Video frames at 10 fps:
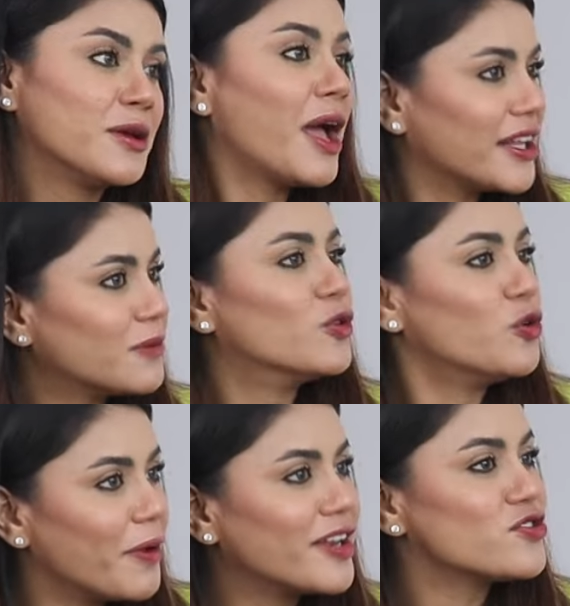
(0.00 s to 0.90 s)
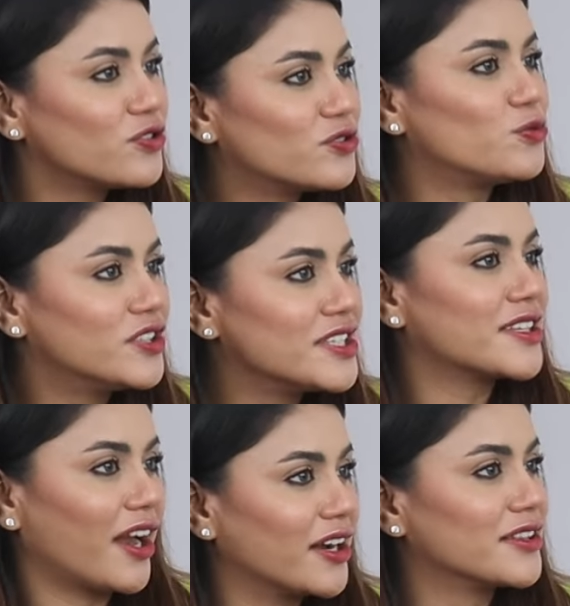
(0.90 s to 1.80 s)
I think more men should do these
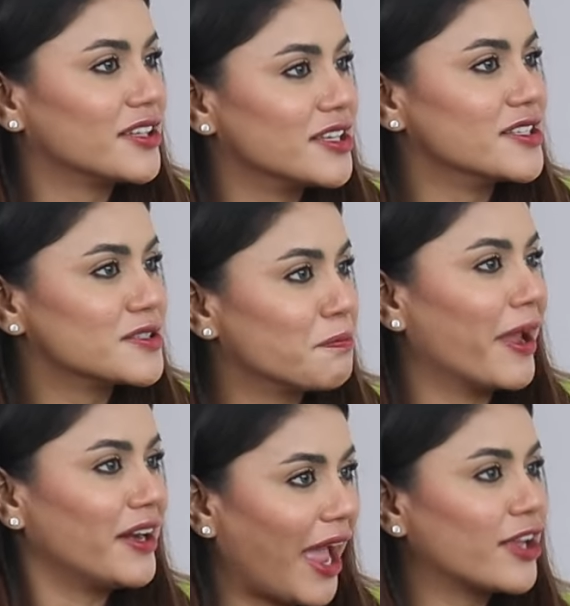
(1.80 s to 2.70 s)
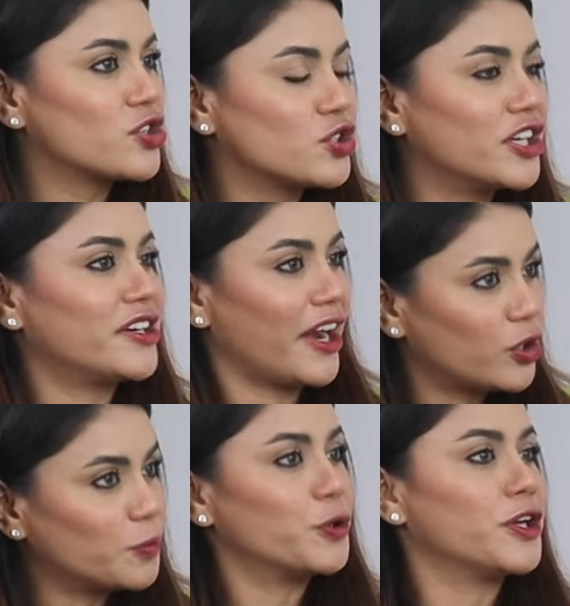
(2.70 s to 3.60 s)
kind of things. Men actually try
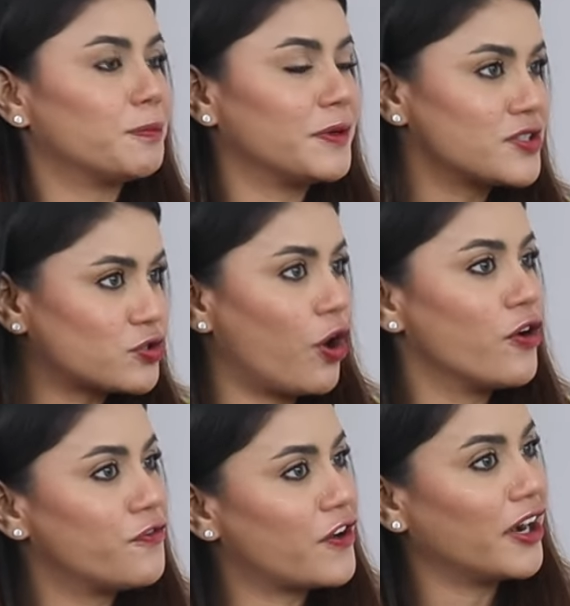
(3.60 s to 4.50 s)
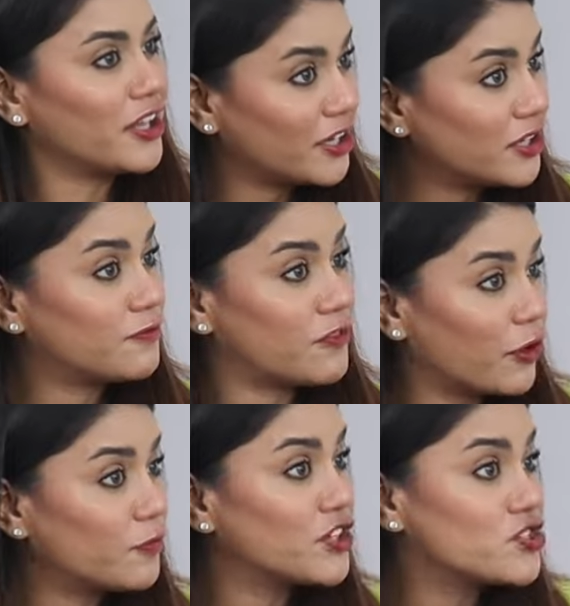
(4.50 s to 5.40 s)
to put up a strong front in front
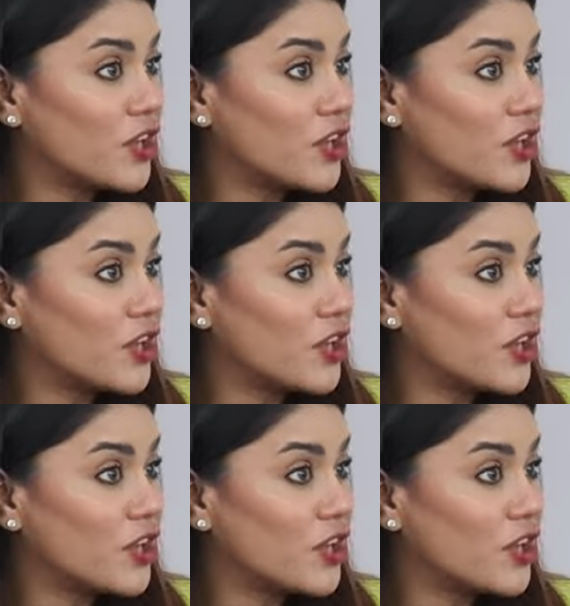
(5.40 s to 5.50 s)
of each